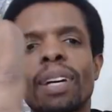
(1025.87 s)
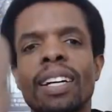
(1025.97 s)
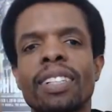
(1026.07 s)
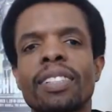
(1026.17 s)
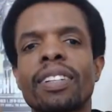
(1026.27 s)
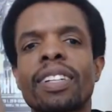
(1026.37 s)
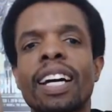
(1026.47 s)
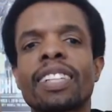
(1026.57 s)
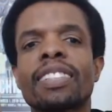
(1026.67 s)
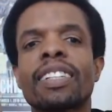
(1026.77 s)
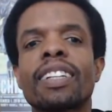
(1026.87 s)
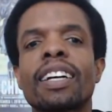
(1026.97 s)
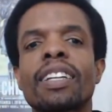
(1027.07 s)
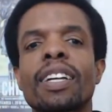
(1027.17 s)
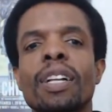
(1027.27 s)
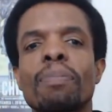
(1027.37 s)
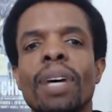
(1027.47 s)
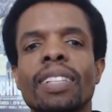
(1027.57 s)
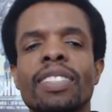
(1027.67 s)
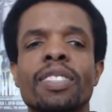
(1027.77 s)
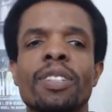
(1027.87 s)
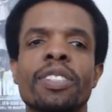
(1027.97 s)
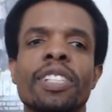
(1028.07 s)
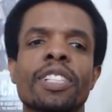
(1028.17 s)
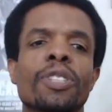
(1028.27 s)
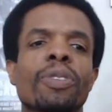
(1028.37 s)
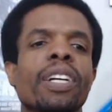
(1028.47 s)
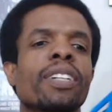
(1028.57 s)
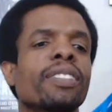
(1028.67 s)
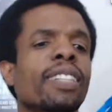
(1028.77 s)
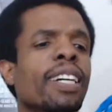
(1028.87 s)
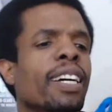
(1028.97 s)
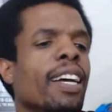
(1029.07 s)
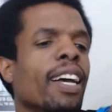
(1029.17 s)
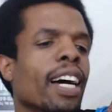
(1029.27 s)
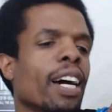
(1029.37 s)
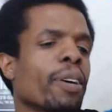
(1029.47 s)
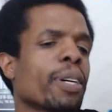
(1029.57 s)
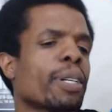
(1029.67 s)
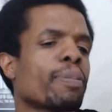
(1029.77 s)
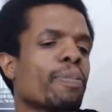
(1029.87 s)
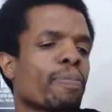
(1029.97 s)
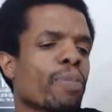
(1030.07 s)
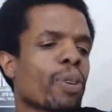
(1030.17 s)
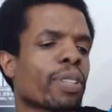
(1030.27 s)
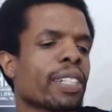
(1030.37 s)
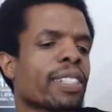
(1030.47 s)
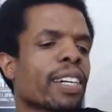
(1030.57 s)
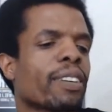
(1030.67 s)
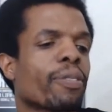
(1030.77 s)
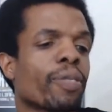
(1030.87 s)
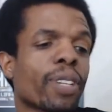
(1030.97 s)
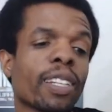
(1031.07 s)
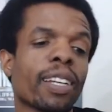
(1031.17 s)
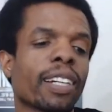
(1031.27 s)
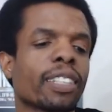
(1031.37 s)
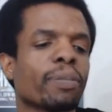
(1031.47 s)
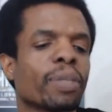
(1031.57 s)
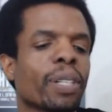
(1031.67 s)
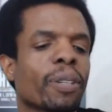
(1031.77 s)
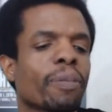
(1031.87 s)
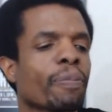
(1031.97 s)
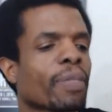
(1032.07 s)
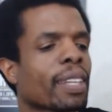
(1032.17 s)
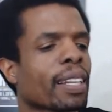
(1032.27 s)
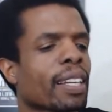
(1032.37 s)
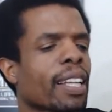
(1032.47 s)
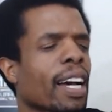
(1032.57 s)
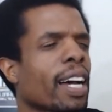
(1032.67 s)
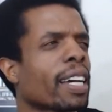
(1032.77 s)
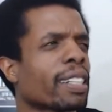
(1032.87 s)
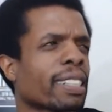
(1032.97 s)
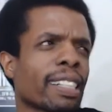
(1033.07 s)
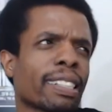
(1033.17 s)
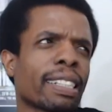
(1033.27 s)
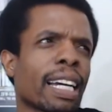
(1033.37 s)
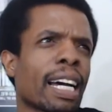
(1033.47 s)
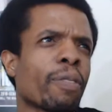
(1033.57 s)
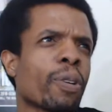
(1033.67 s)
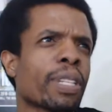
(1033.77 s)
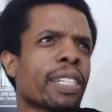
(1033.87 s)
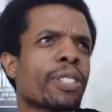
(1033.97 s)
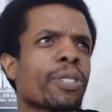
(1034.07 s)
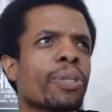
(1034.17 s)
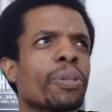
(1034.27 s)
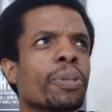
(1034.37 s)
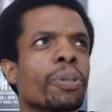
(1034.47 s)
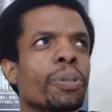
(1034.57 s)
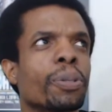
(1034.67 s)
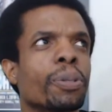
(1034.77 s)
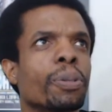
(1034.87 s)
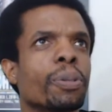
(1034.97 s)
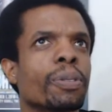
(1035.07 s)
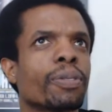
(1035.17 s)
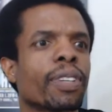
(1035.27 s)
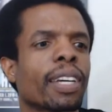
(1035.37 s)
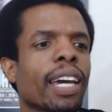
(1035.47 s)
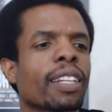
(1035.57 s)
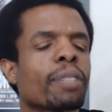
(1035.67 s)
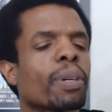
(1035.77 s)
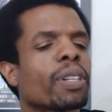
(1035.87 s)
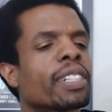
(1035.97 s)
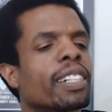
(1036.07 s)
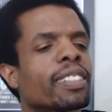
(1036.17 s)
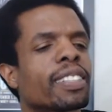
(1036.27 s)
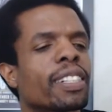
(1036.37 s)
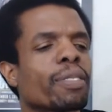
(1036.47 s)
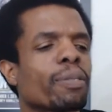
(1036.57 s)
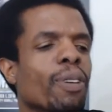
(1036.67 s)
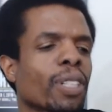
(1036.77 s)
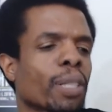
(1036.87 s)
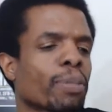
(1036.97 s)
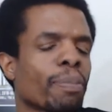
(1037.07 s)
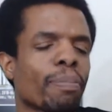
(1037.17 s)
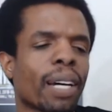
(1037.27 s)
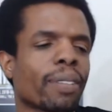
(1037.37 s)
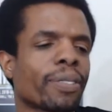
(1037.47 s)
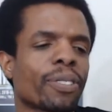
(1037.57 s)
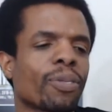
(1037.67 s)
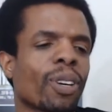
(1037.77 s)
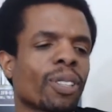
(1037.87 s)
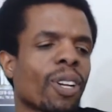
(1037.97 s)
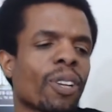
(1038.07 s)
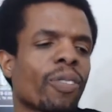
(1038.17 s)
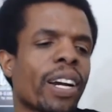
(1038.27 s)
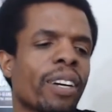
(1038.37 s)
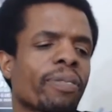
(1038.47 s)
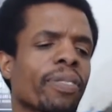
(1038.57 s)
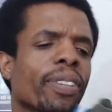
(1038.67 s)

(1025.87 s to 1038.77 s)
kind of you can kind of see that Pegasus 36 Trail. I broke these out, really liked them. You know, I, I wore these to Gatlinburg, Tennessee, walked up some mountains, walked all around,